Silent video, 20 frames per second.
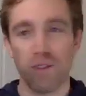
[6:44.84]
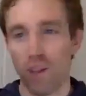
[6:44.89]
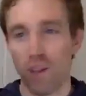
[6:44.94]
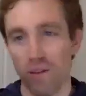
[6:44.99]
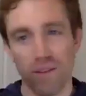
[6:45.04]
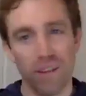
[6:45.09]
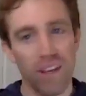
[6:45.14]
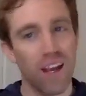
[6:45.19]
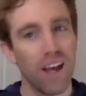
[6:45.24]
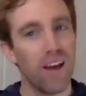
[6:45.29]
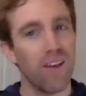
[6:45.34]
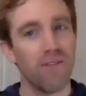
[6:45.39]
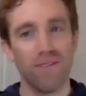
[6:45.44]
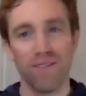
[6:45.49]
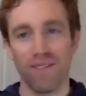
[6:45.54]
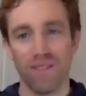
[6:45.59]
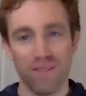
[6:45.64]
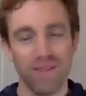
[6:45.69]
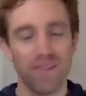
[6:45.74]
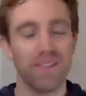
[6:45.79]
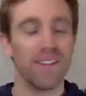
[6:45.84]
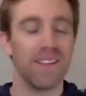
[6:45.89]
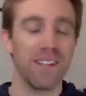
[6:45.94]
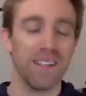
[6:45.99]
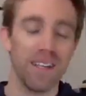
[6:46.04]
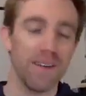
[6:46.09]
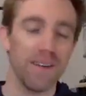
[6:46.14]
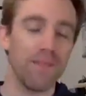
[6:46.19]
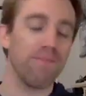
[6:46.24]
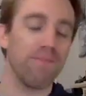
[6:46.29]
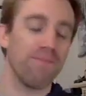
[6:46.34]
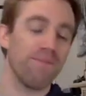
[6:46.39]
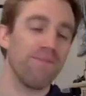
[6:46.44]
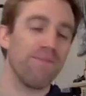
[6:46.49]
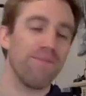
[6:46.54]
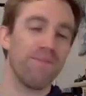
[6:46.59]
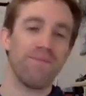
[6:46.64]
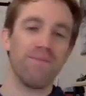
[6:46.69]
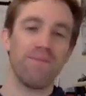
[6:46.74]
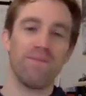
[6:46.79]
university. They
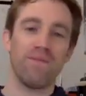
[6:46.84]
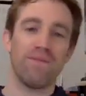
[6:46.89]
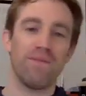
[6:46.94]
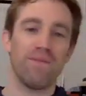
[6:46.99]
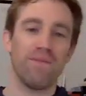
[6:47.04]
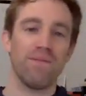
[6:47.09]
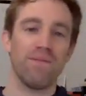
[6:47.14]
hated it.